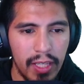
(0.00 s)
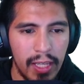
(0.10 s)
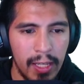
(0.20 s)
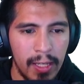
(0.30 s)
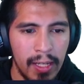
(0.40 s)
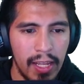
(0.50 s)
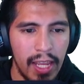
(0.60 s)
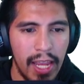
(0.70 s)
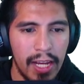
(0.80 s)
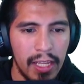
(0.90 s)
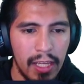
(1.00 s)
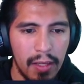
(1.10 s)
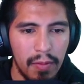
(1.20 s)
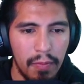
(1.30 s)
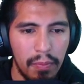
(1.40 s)
in
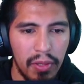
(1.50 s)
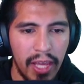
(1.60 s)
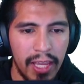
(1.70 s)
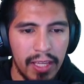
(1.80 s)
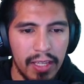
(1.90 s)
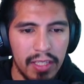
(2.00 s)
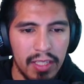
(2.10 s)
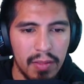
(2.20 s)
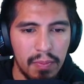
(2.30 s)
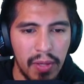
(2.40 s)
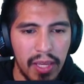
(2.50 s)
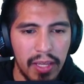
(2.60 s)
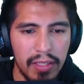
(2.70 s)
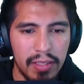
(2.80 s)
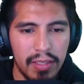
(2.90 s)
any blank
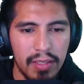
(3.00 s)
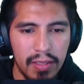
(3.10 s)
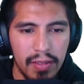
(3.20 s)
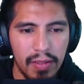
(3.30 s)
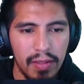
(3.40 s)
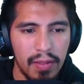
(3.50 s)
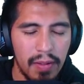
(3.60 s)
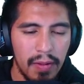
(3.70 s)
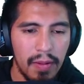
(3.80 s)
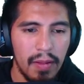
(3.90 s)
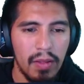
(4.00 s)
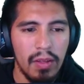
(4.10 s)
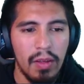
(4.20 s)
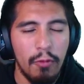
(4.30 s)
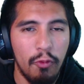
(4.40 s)
space
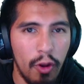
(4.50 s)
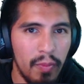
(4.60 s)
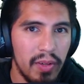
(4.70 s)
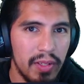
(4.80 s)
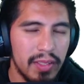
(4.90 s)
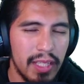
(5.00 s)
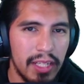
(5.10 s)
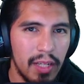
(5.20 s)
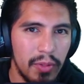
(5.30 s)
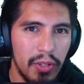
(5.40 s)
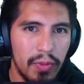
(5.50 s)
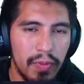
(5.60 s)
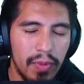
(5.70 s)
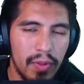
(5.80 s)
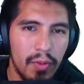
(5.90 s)
from set W,
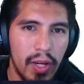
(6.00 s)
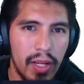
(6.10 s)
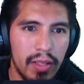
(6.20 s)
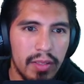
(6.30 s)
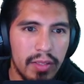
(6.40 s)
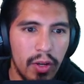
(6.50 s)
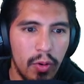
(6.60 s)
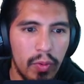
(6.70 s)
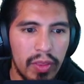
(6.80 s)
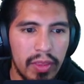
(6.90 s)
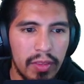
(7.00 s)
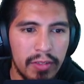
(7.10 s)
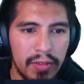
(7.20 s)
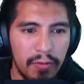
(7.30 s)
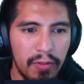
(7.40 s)
right? So
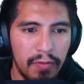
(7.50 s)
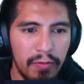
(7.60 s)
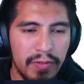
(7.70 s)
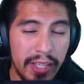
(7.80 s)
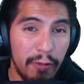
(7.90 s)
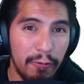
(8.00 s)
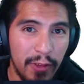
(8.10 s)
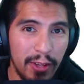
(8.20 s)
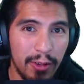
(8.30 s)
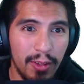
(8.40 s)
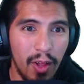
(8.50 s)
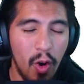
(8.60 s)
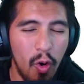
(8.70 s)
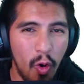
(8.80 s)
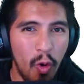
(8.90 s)
set fill
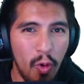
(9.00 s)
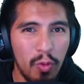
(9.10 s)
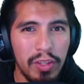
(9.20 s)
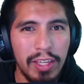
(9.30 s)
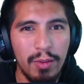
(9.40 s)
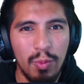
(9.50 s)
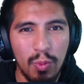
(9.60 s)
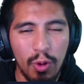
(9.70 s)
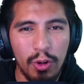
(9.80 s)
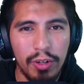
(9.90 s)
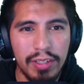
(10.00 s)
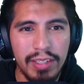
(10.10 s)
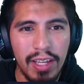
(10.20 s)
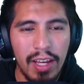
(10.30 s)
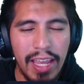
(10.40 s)
only works
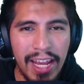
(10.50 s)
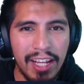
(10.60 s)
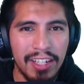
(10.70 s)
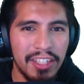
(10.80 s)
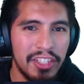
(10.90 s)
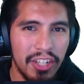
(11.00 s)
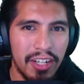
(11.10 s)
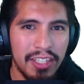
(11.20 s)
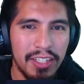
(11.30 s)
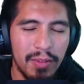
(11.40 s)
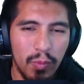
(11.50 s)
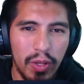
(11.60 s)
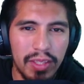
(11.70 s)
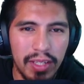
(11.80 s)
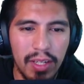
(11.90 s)
in conjunction
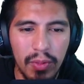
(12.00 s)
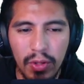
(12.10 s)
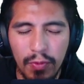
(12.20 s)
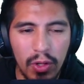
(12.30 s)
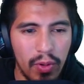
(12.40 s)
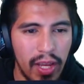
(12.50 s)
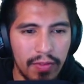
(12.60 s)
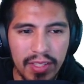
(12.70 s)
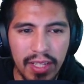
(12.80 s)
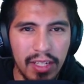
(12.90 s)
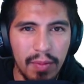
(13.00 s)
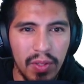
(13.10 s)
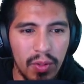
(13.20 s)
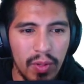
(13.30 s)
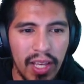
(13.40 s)
with set W. If we don't have a set
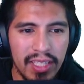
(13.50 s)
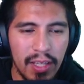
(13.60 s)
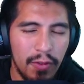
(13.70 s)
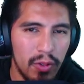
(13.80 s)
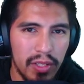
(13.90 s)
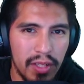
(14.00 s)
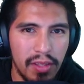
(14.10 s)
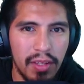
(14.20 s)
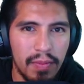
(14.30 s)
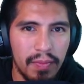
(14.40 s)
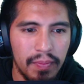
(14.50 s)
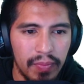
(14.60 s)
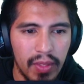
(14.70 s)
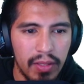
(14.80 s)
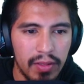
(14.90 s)
W, set fill does nothing.
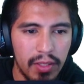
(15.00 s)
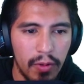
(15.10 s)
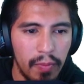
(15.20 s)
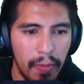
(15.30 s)
So